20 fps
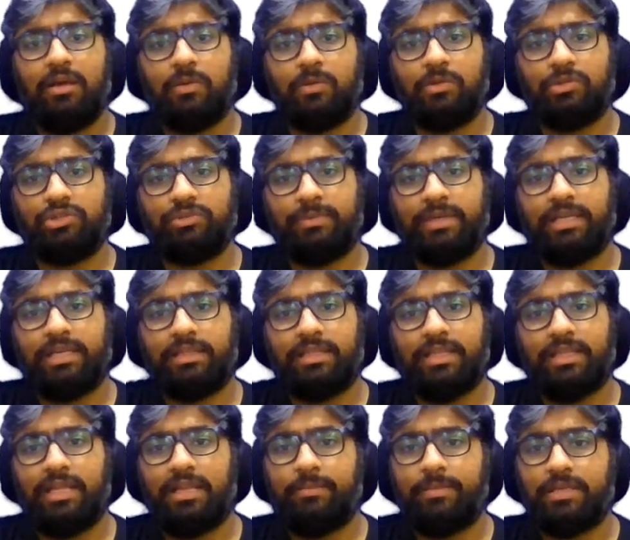Usme
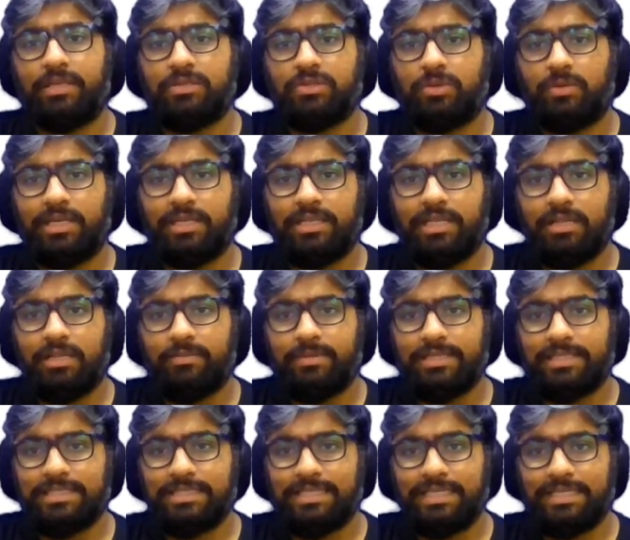kitne elements honge? There will be
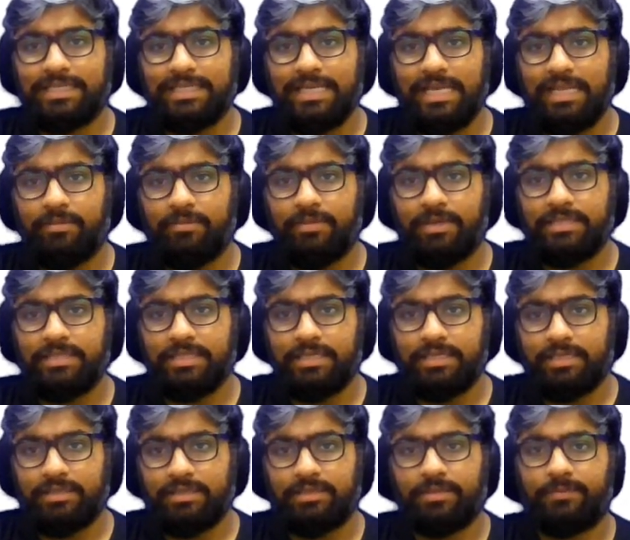6 elements
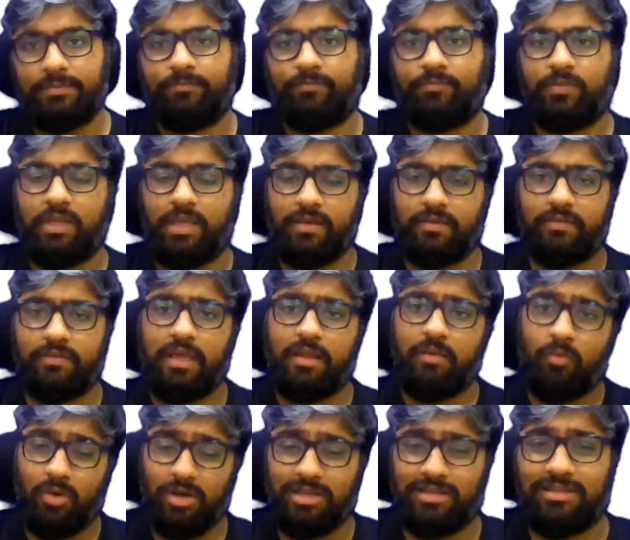in it. Yes,
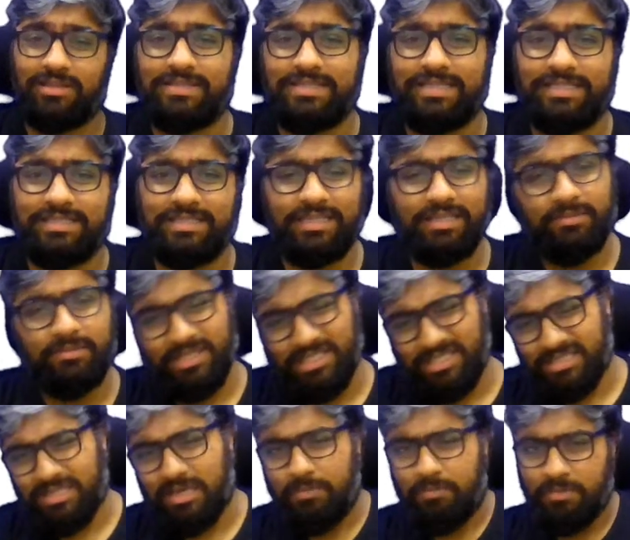and what are the 6
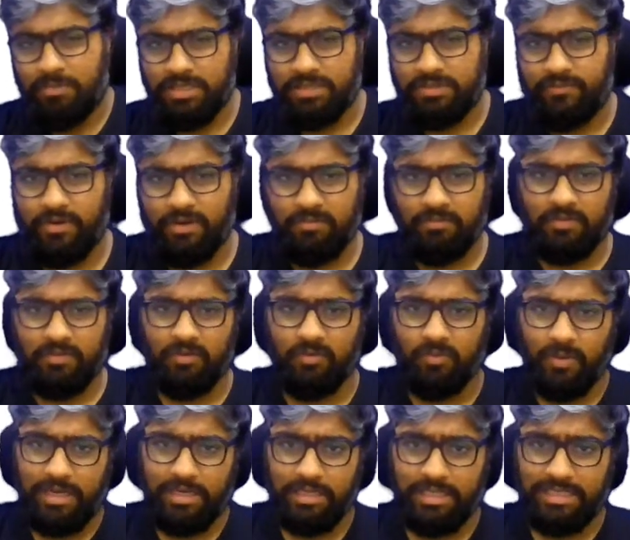elements? Numbers from
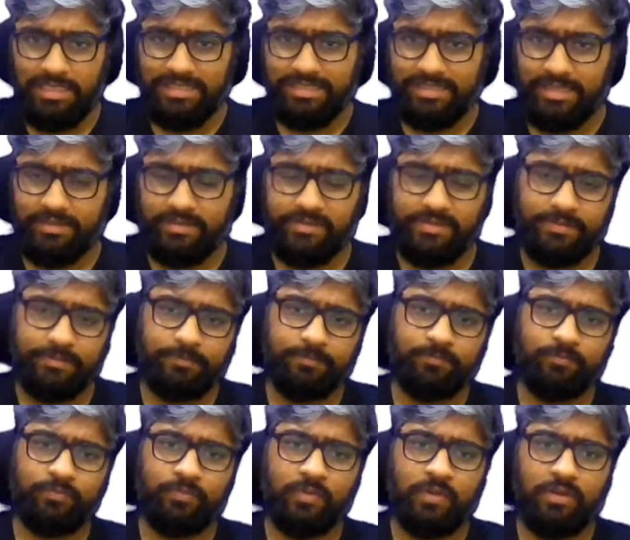1 till 6.
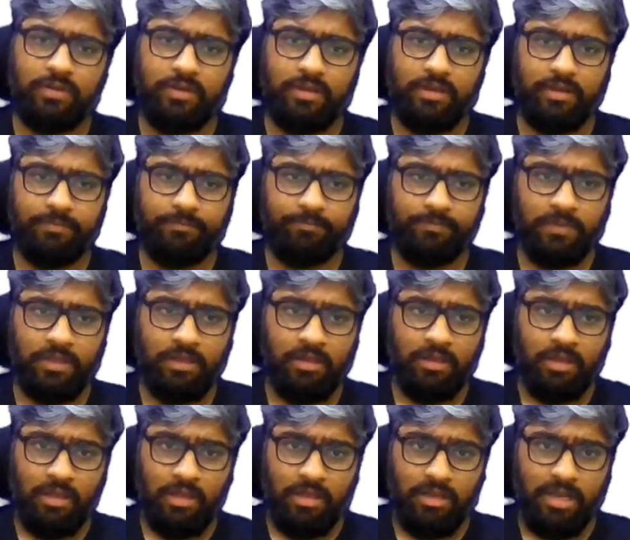Yeah.
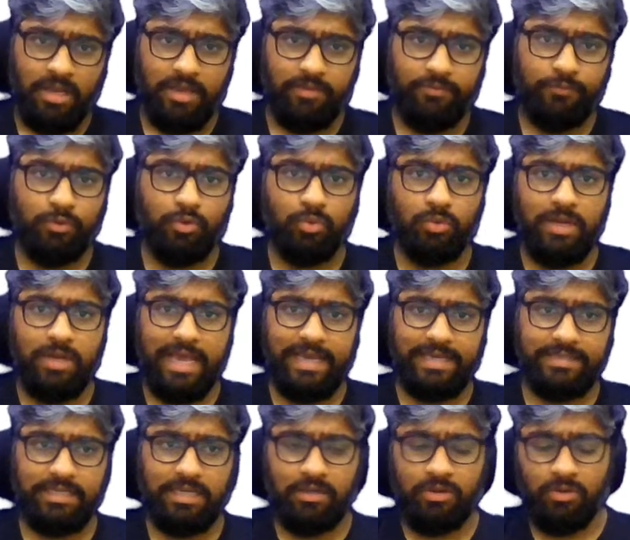Now if 2
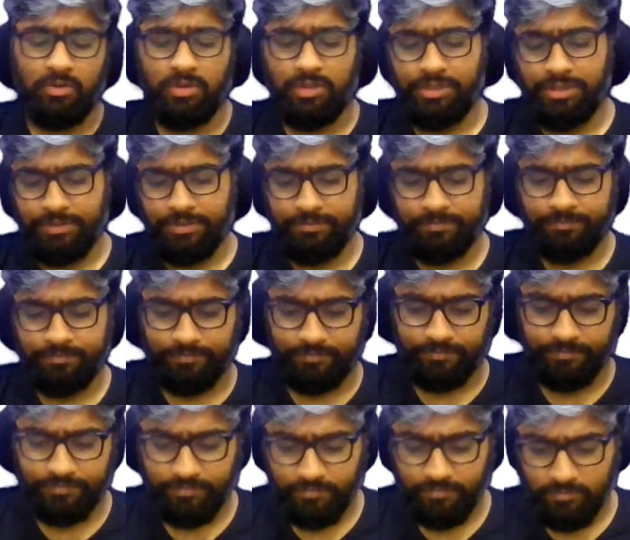dice are rolled,
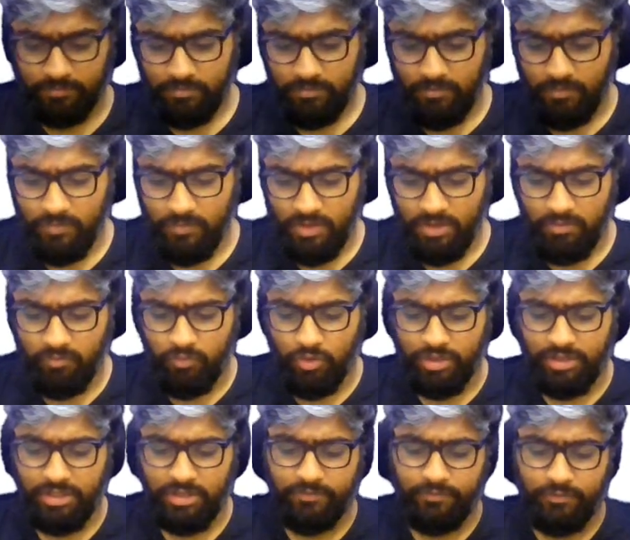
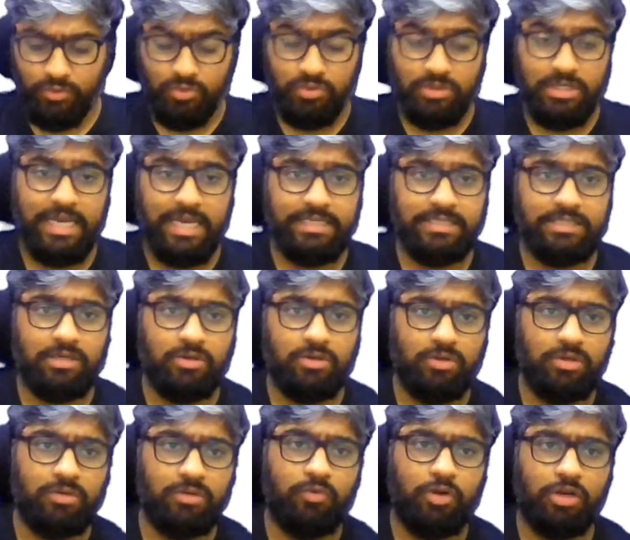what if 2 dice are
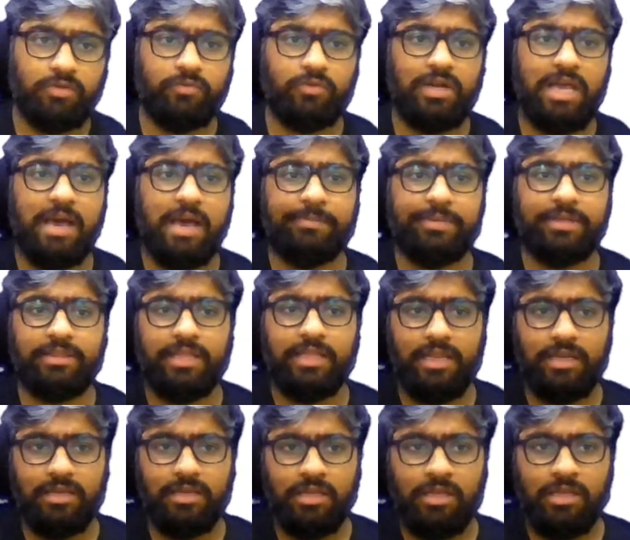rolled? What would happen
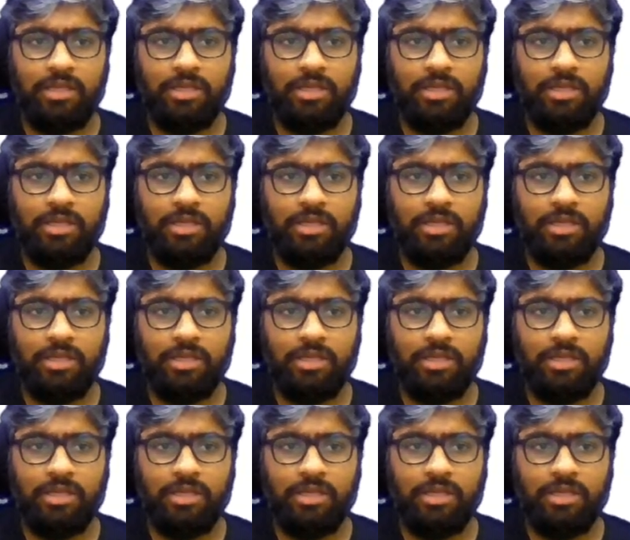then?